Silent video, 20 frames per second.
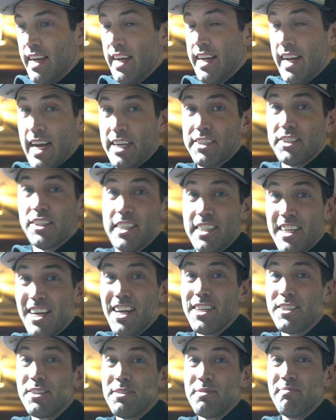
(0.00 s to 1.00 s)
It actually
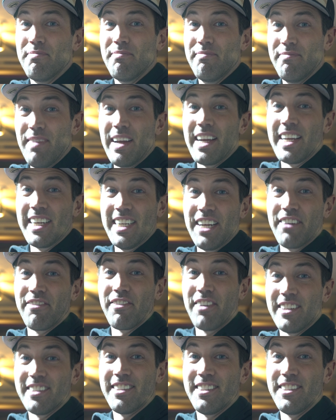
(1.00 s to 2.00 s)
does make a
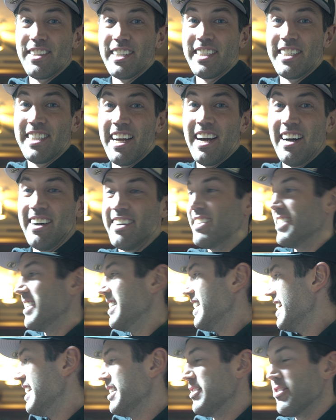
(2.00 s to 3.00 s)
difference, you can tell.
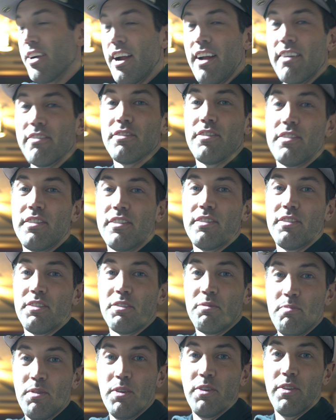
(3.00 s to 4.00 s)
It drives
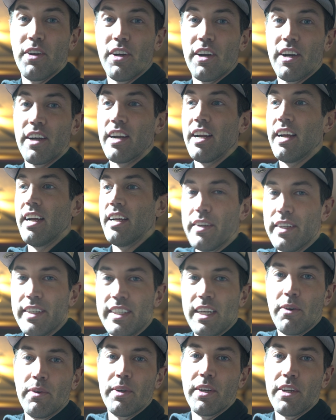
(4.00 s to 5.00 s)
smoother. You can
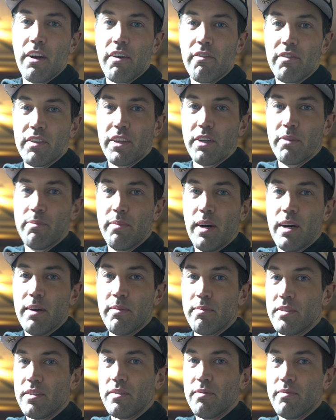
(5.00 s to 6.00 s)
tell when you go over little
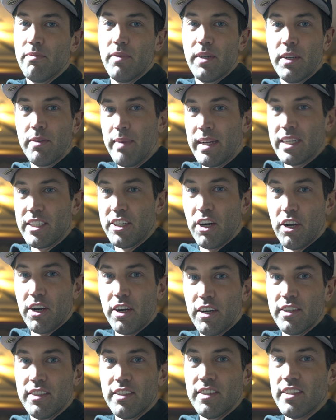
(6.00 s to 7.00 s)
bumps, when you make
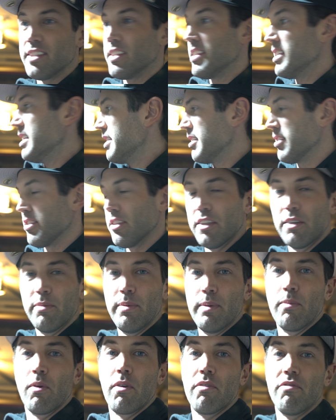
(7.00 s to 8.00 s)
turns. There's a little
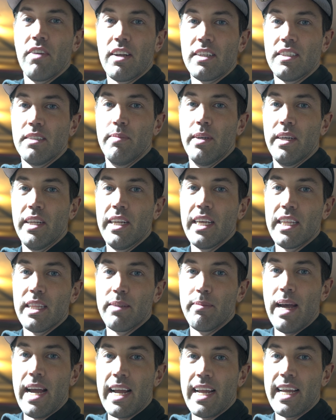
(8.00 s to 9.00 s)
bit more flexibility in
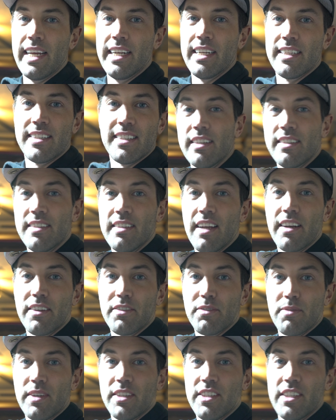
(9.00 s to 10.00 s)
the back end. It's not
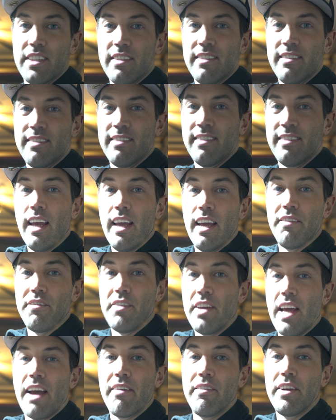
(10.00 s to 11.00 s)
as rigid. If
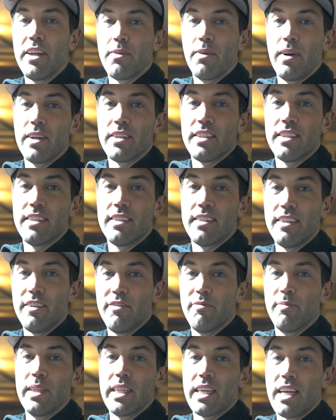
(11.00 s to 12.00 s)
you have any questions,
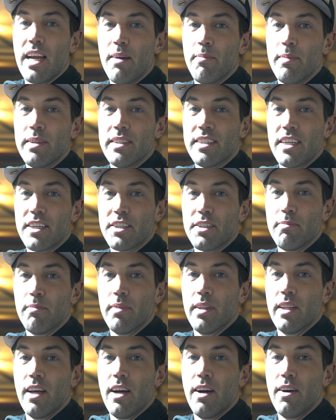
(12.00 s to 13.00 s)
leave them in the comment section
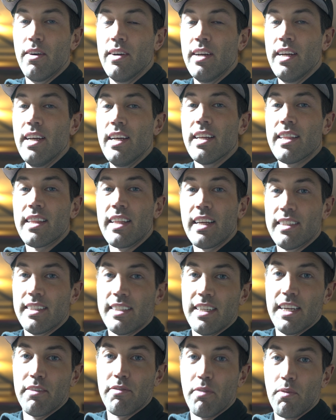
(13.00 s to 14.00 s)
below. Thanks
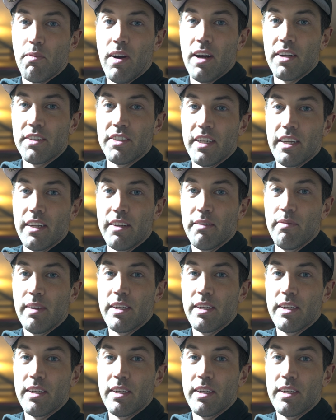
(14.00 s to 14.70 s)
again for watching.